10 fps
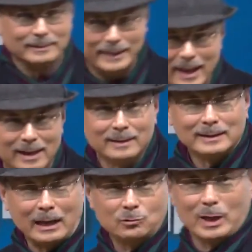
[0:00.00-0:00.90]
and was able
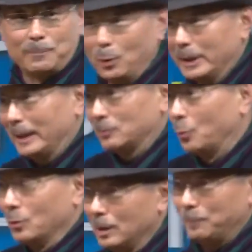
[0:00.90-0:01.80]
to earn money
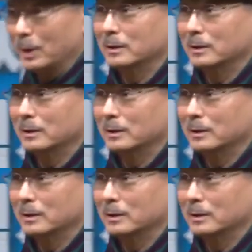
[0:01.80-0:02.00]
later,